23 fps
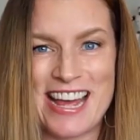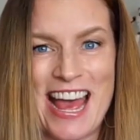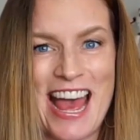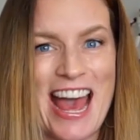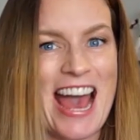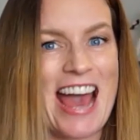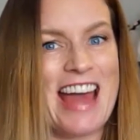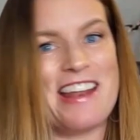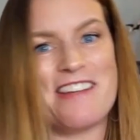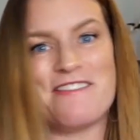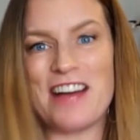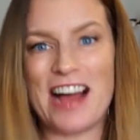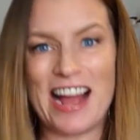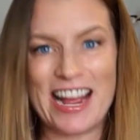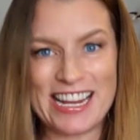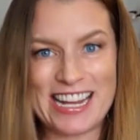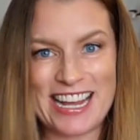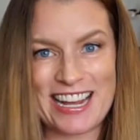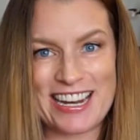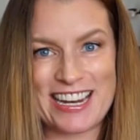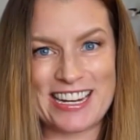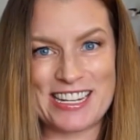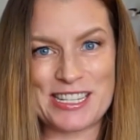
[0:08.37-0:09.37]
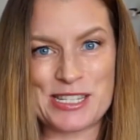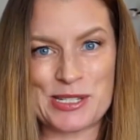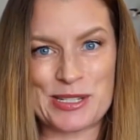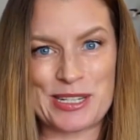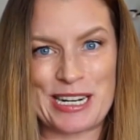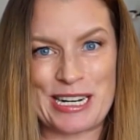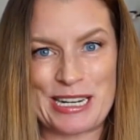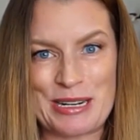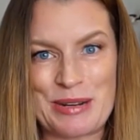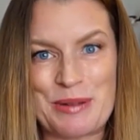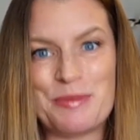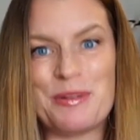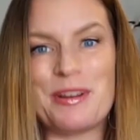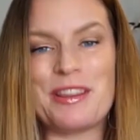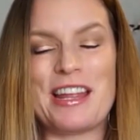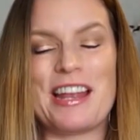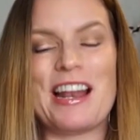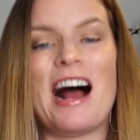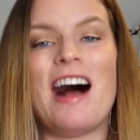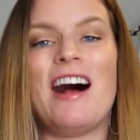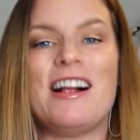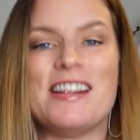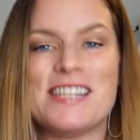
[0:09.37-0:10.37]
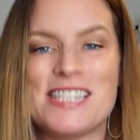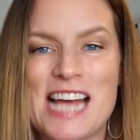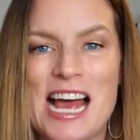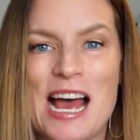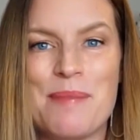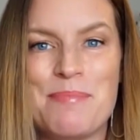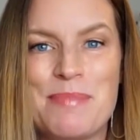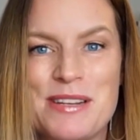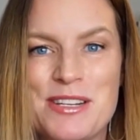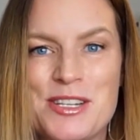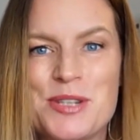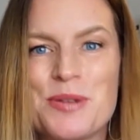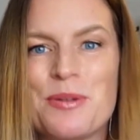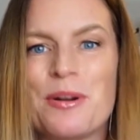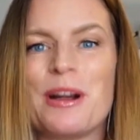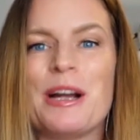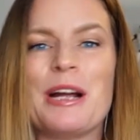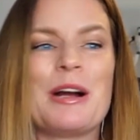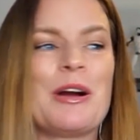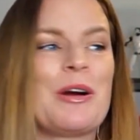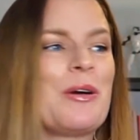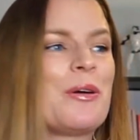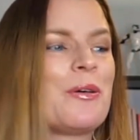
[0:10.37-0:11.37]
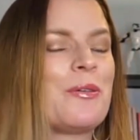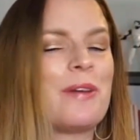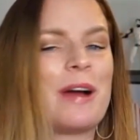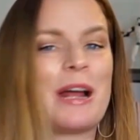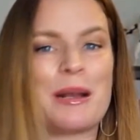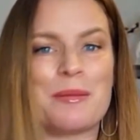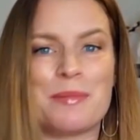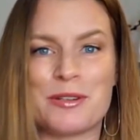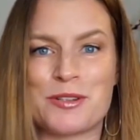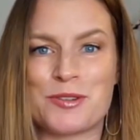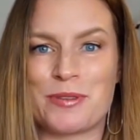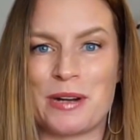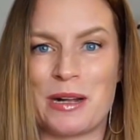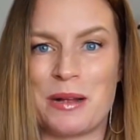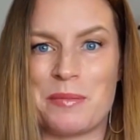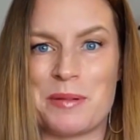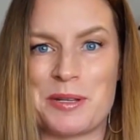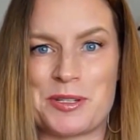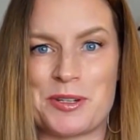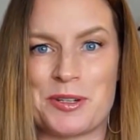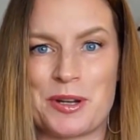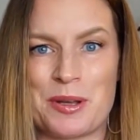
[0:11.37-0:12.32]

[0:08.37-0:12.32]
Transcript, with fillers: And if I can't answer it, well, then I'll tap into our incredible Trailblazer